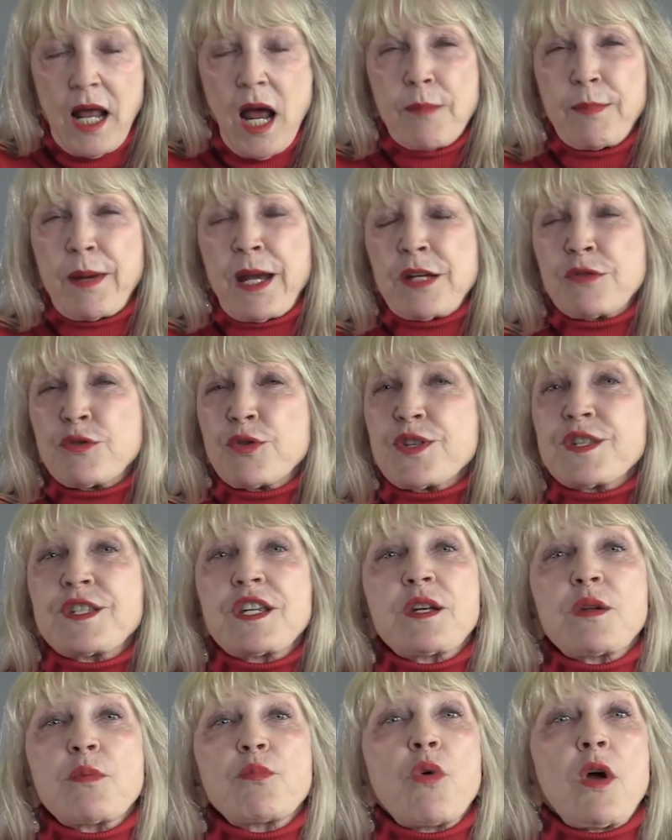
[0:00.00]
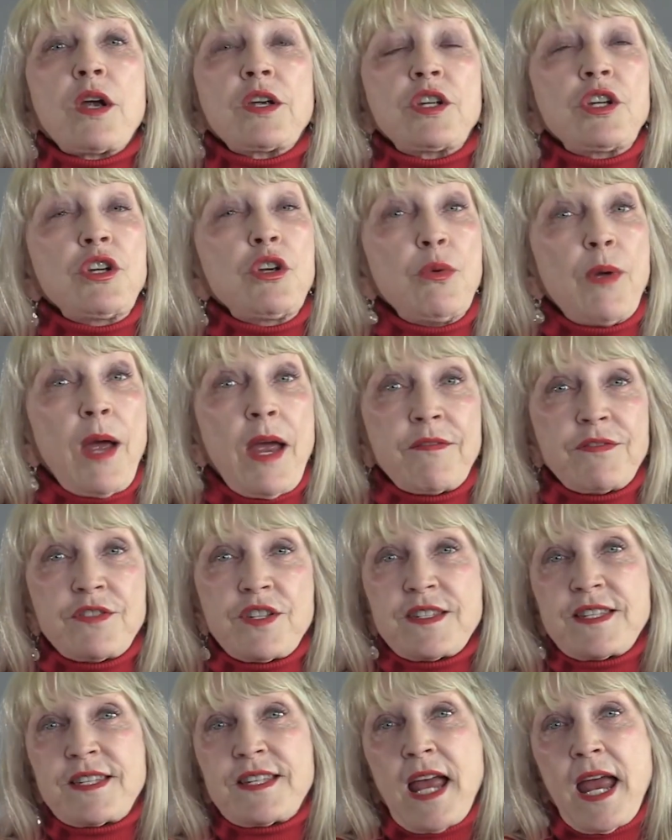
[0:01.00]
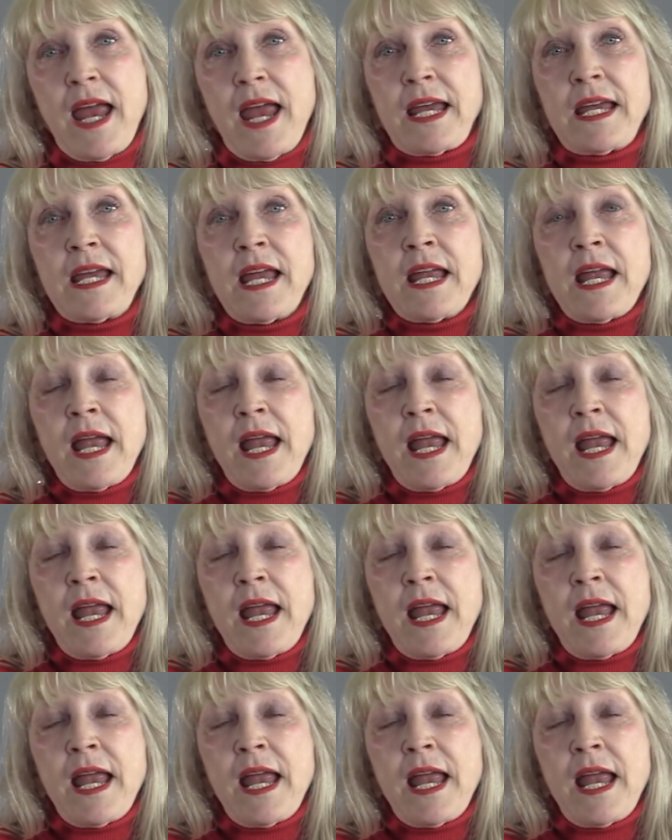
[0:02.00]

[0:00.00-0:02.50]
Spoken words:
I'm interested in what you have to say